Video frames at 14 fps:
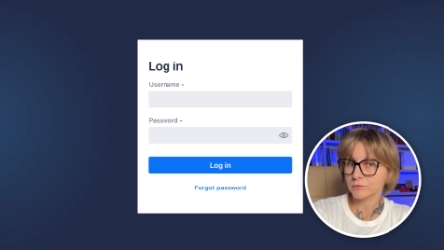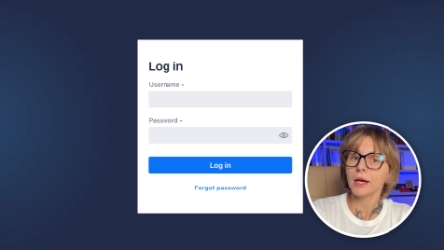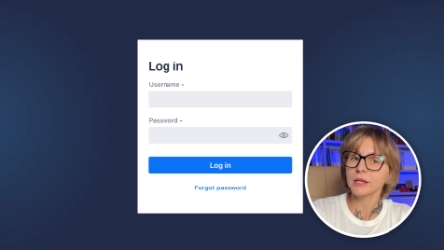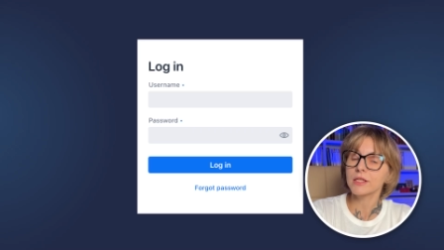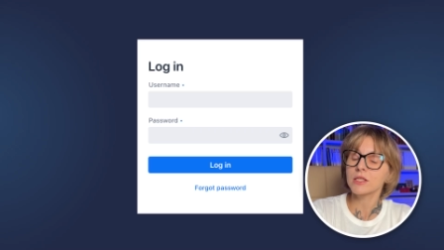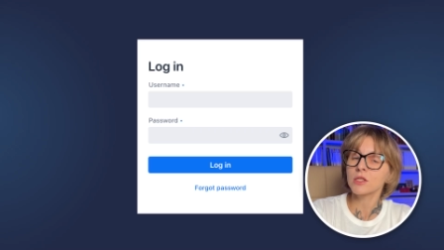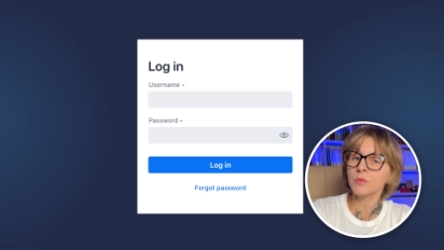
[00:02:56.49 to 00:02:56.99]

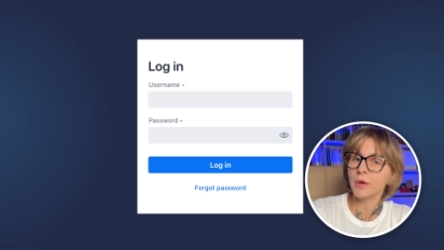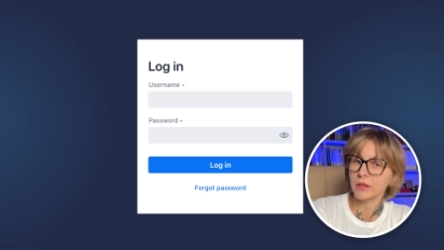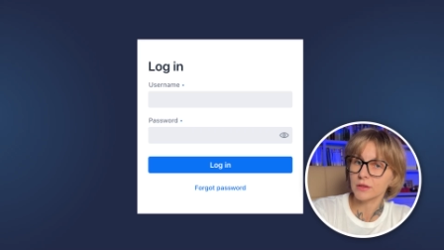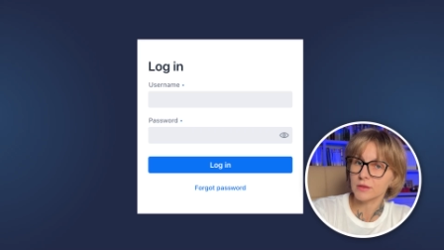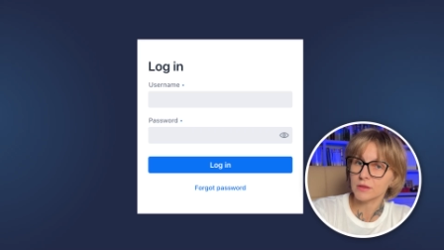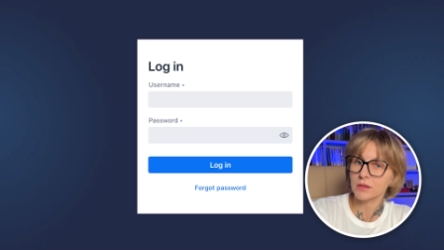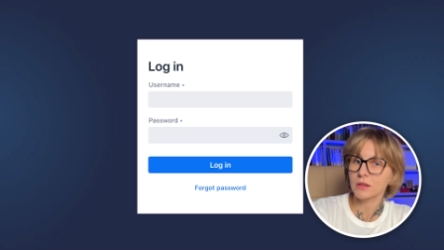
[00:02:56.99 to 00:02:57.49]
and two
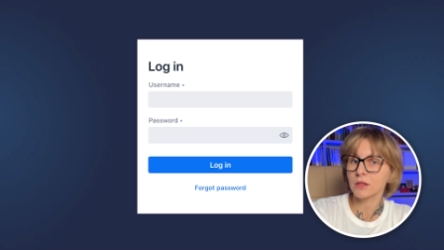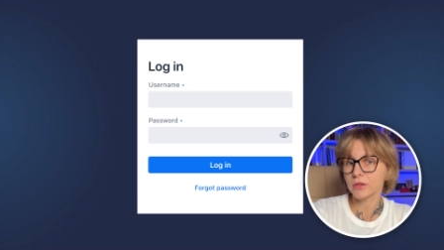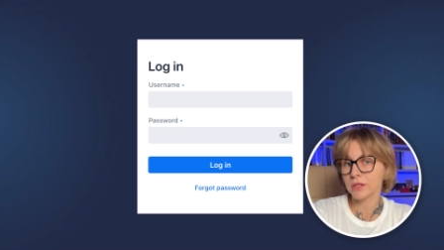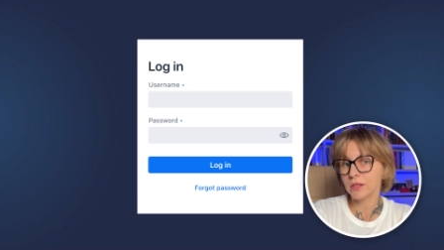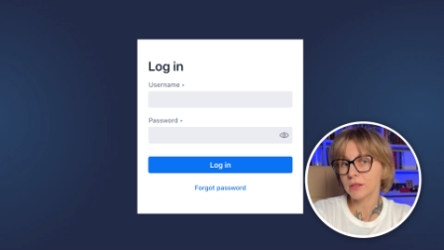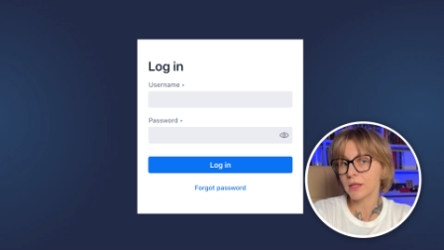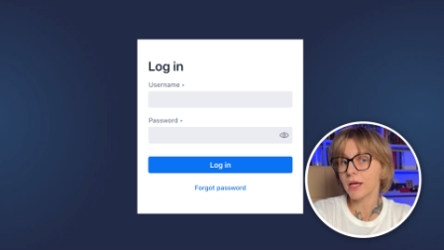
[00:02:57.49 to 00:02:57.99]
buttons,
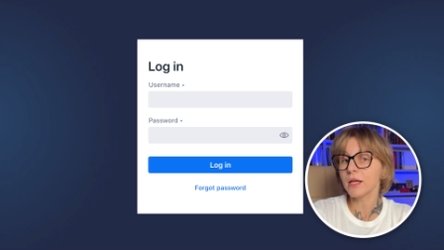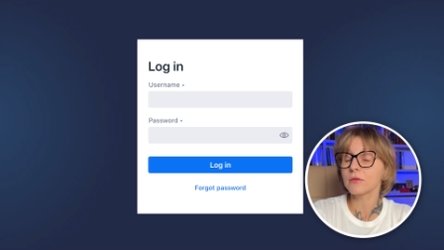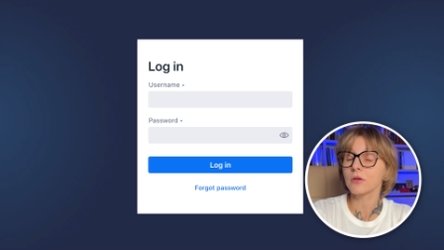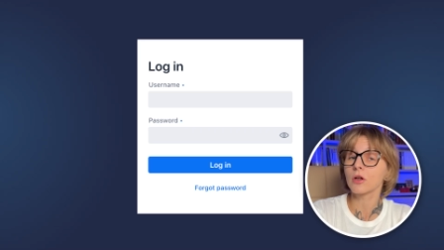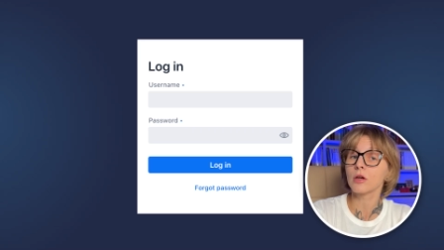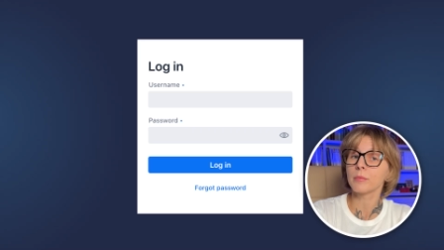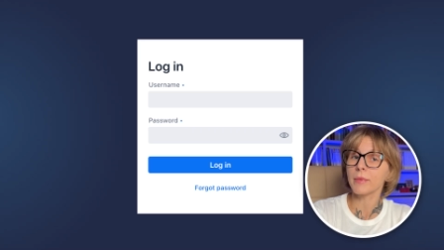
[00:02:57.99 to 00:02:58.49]
login and
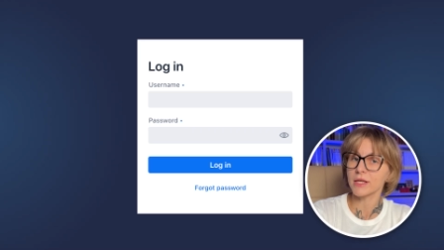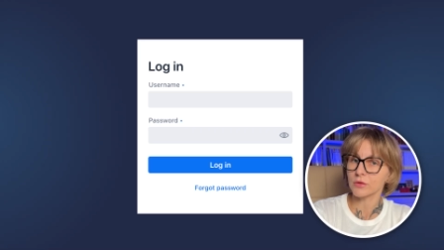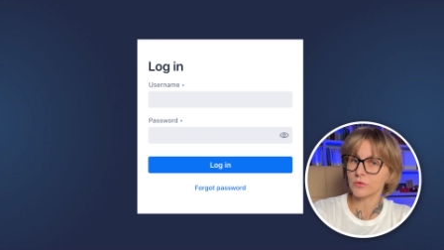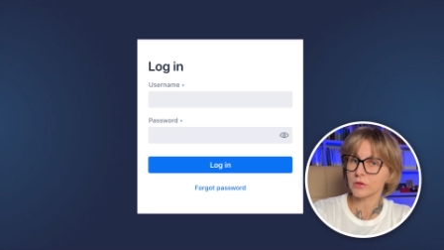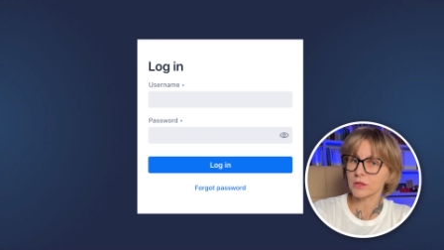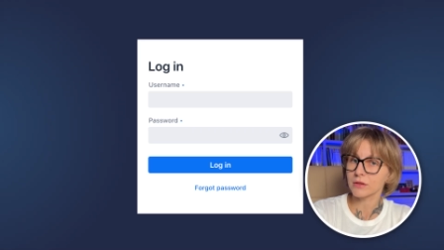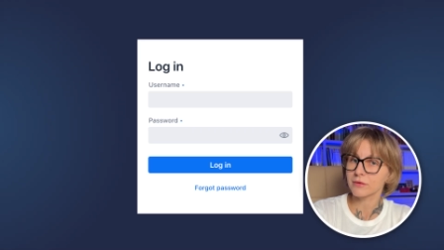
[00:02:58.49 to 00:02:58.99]
forgot
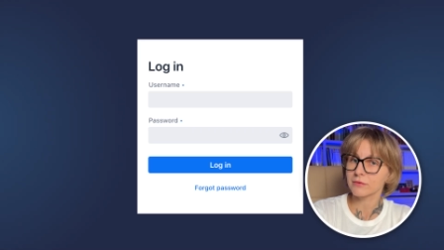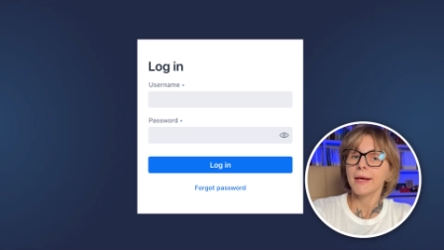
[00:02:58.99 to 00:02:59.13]
password.